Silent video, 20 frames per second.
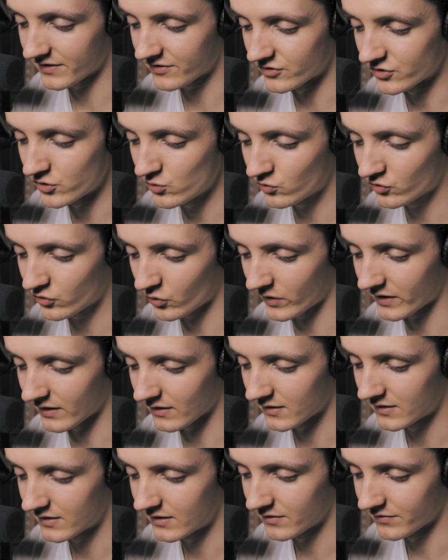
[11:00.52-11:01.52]
this new
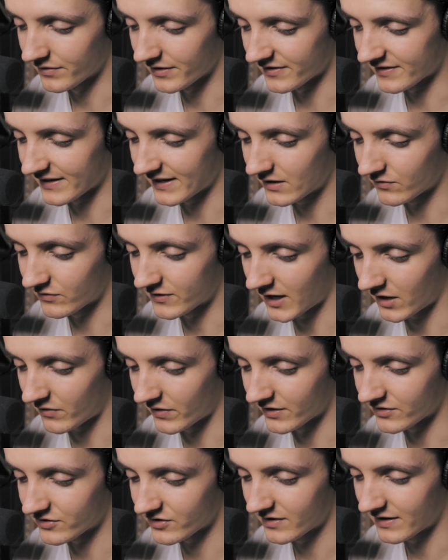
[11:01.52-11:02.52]
soil for the sake of
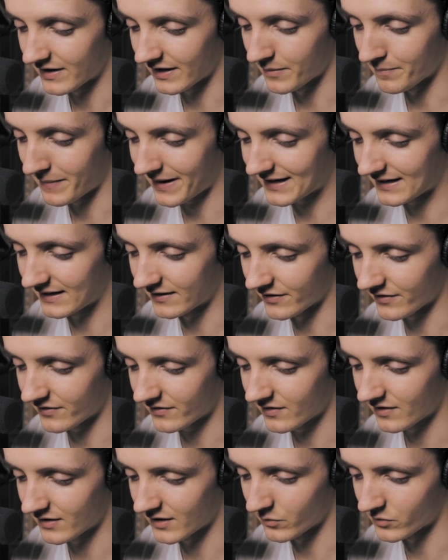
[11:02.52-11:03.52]
courage and
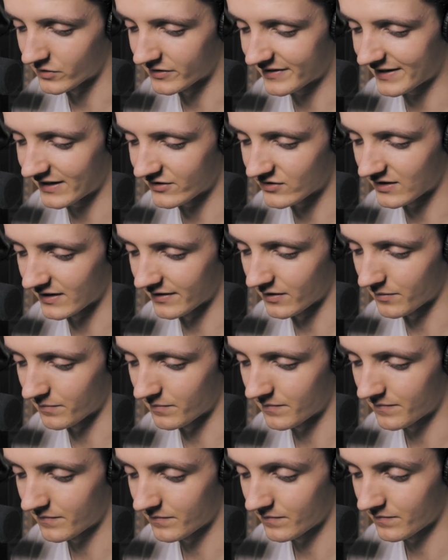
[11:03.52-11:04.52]
manliness that were essential in
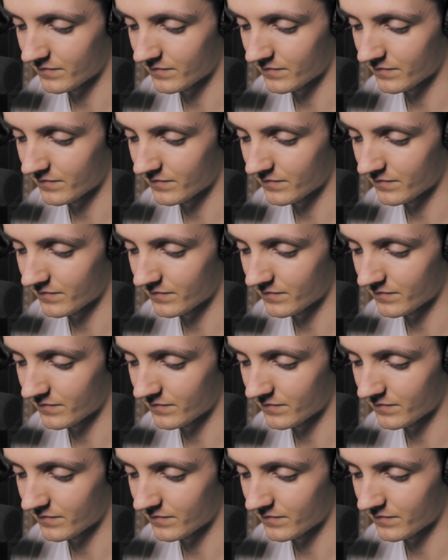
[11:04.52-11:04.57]
them.